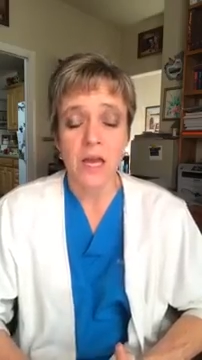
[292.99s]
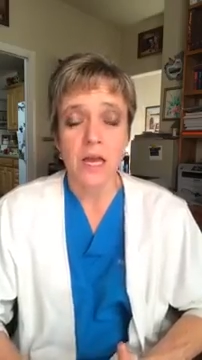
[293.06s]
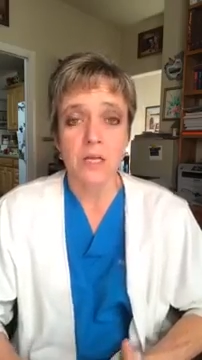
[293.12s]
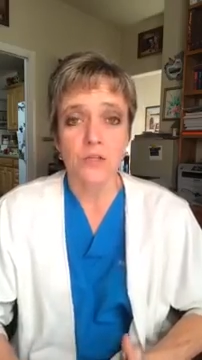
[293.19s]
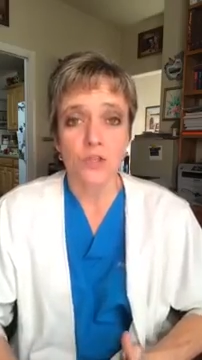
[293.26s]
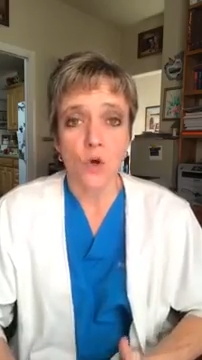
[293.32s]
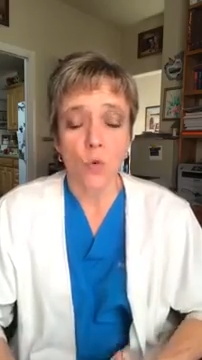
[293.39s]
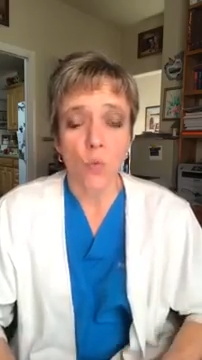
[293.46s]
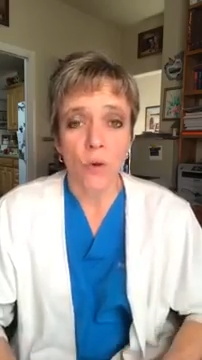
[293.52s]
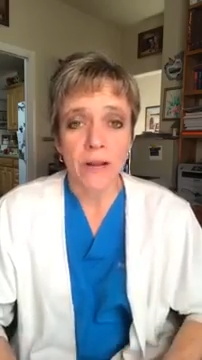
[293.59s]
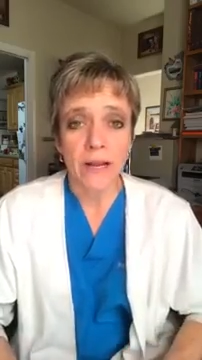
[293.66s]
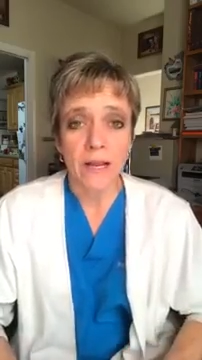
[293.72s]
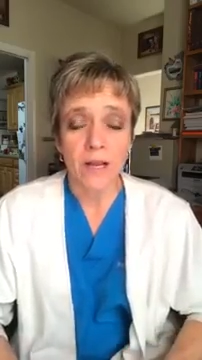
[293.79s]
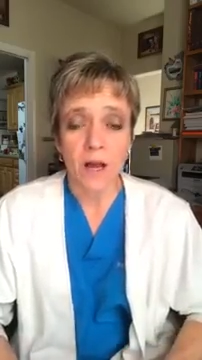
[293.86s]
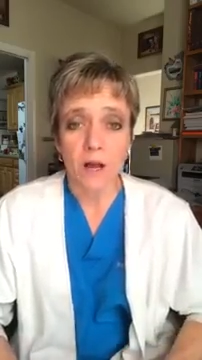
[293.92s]
So when
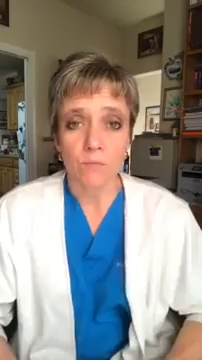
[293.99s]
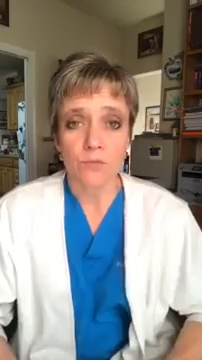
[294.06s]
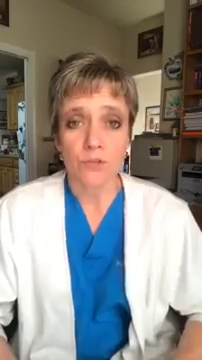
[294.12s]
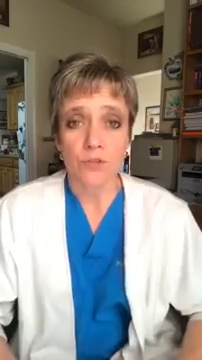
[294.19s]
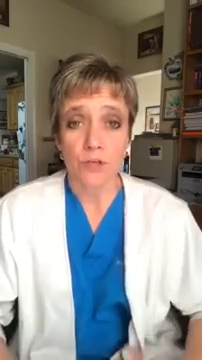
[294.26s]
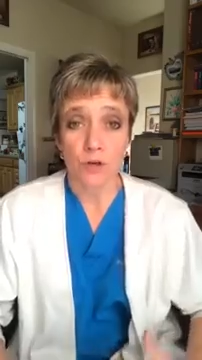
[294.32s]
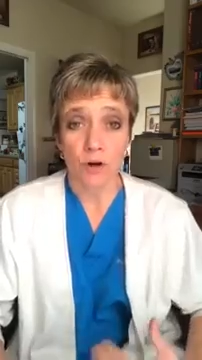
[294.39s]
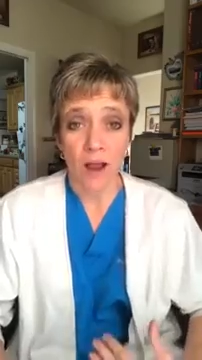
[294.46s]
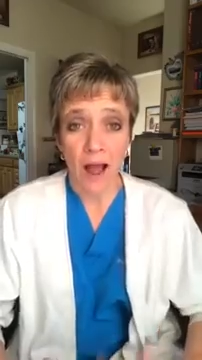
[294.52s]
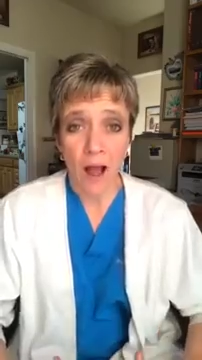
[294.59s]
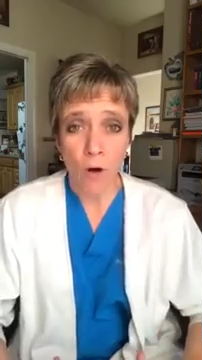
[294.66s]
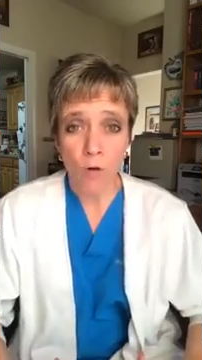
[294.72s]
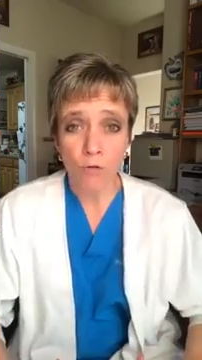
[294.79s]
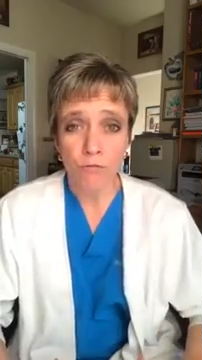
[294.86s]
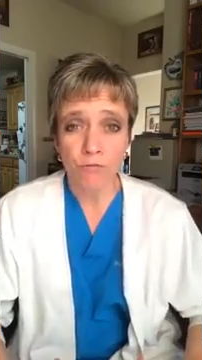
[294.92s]
it comes to your
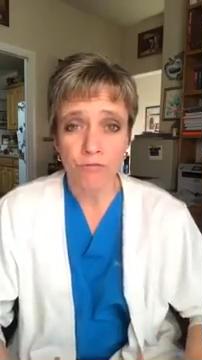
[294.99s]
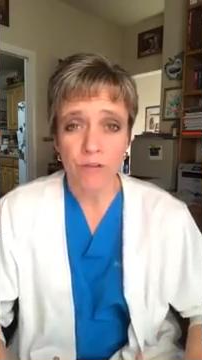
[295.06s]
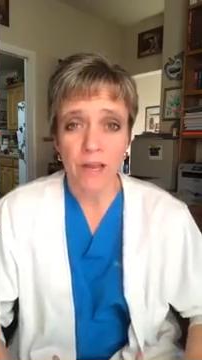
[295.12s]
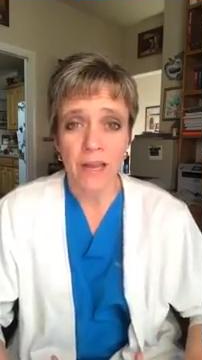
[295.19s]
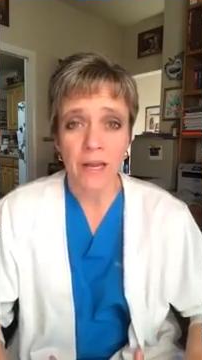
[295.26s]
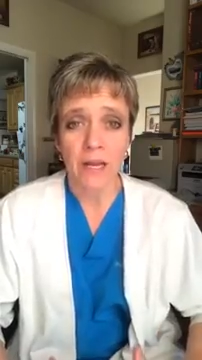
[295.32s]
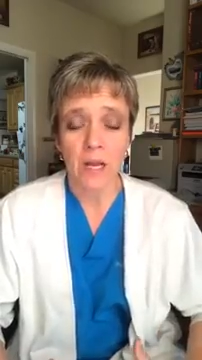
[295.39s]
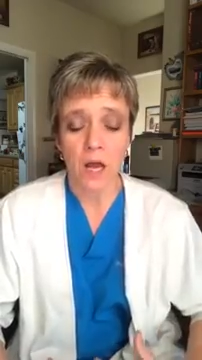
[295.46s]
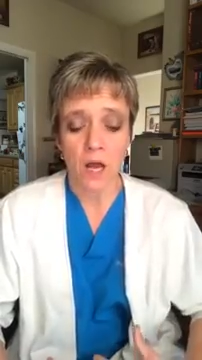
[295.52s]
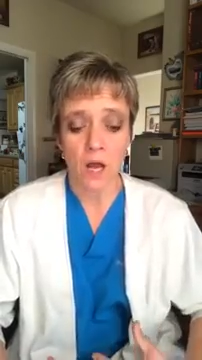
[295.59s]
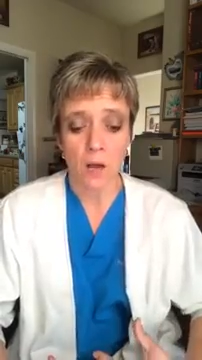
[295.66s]
health and